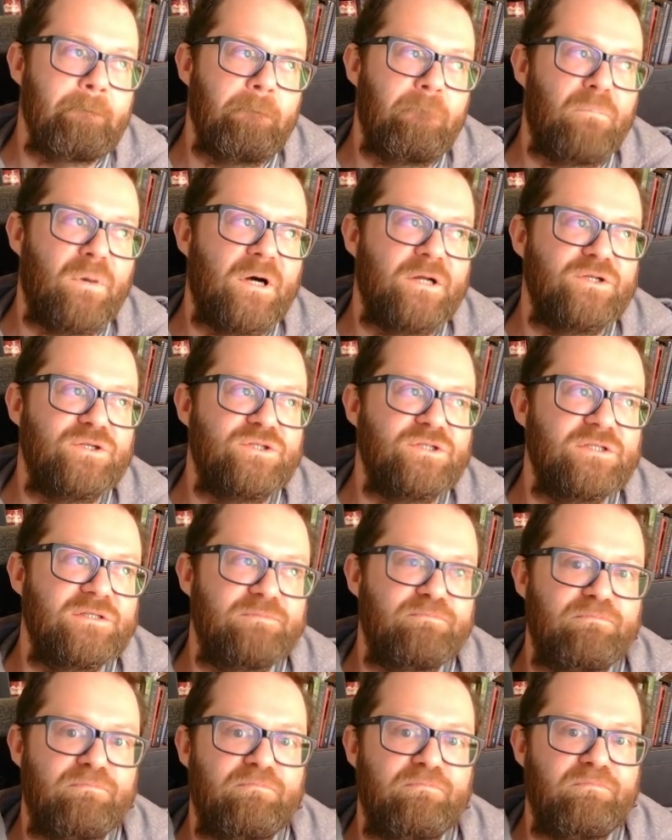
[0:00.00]
but just
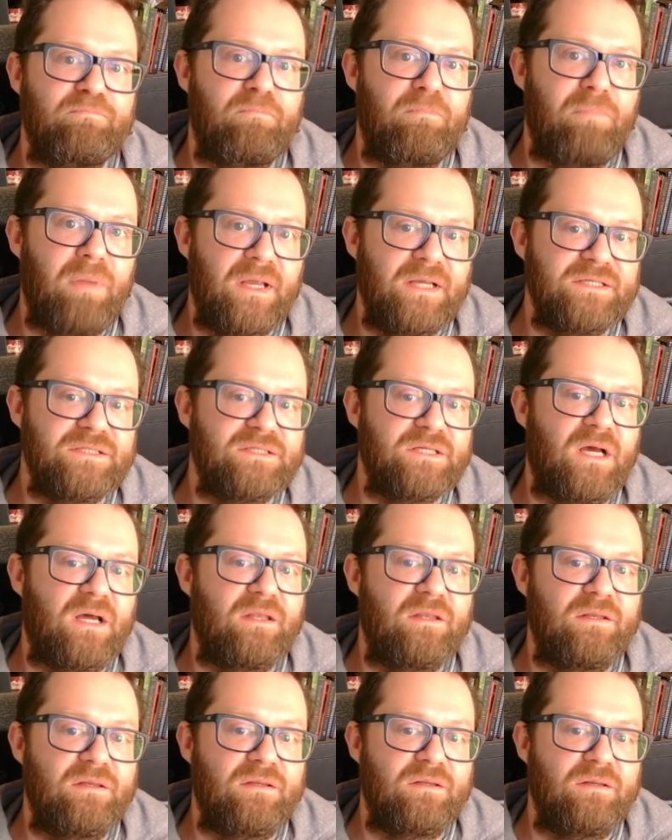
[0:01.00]
based
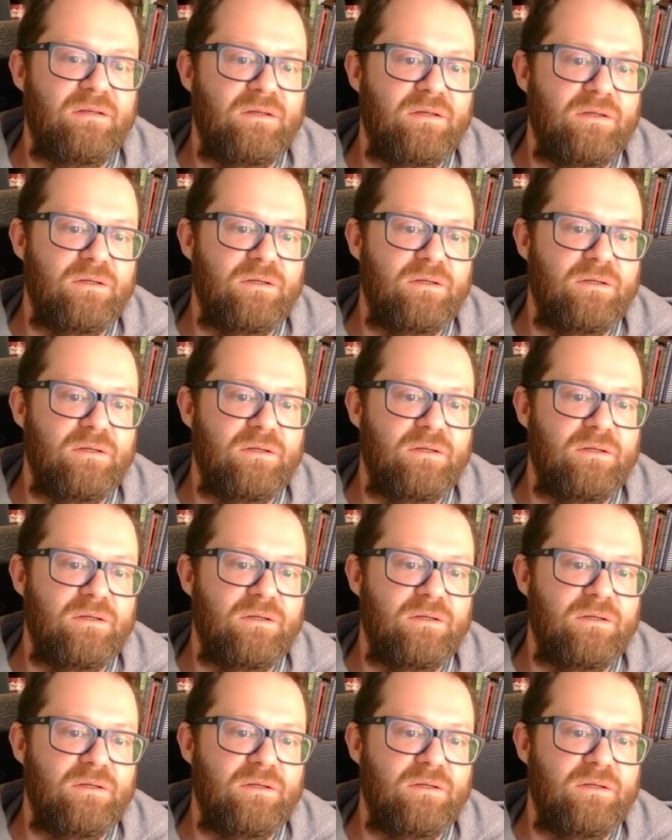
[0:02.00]
on